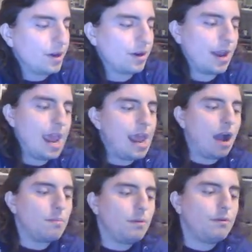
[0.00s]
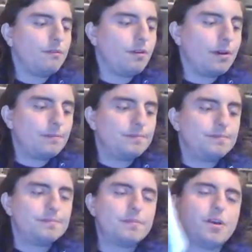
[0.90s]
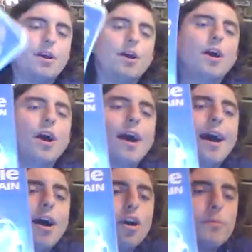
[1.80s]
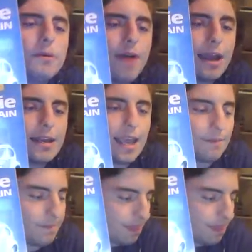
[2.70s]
today I'll be reviewing Herbie Ride Again.